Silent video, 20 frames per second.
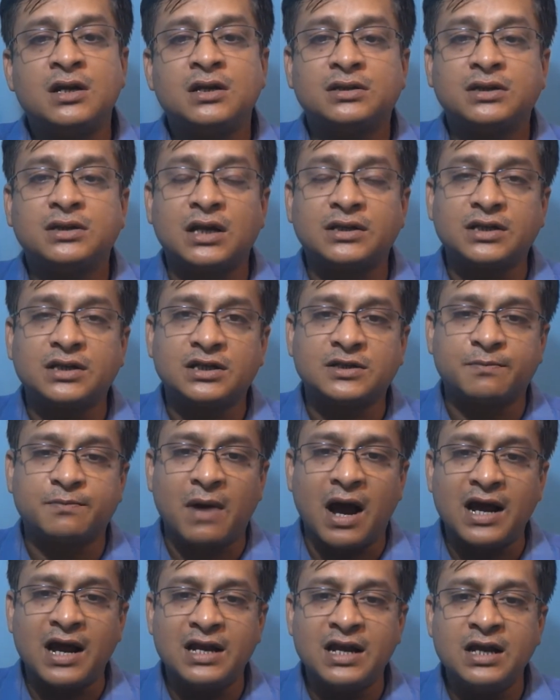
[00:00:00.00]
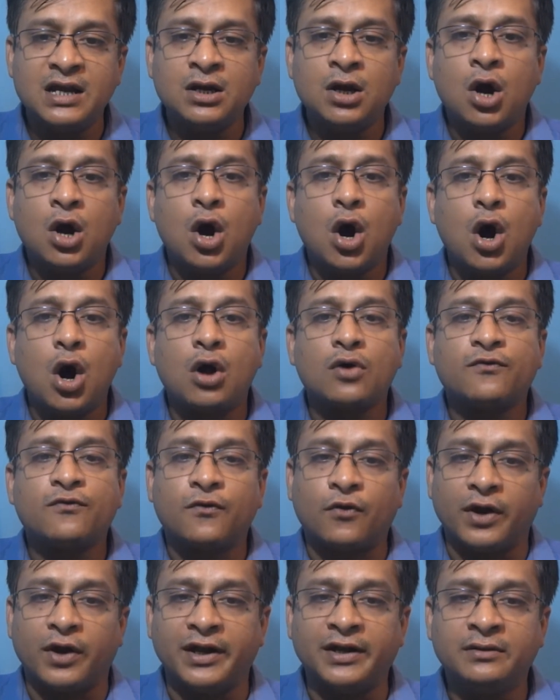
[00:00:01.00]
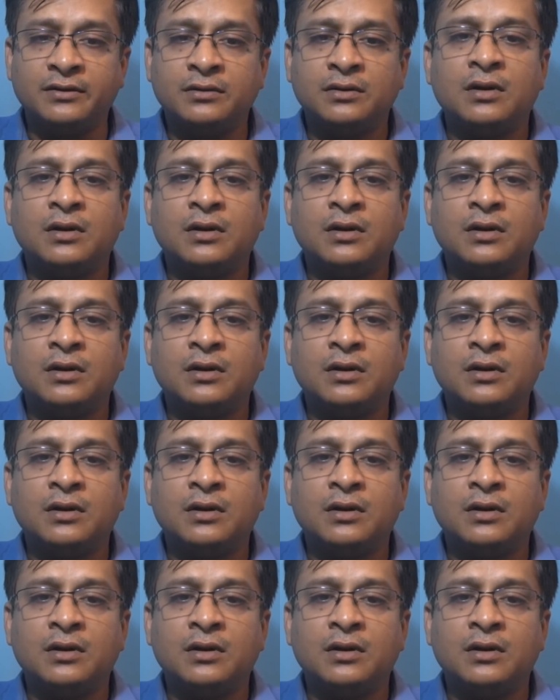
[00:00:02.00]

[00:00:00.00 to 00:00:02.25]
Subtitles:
such as smiling or frowning,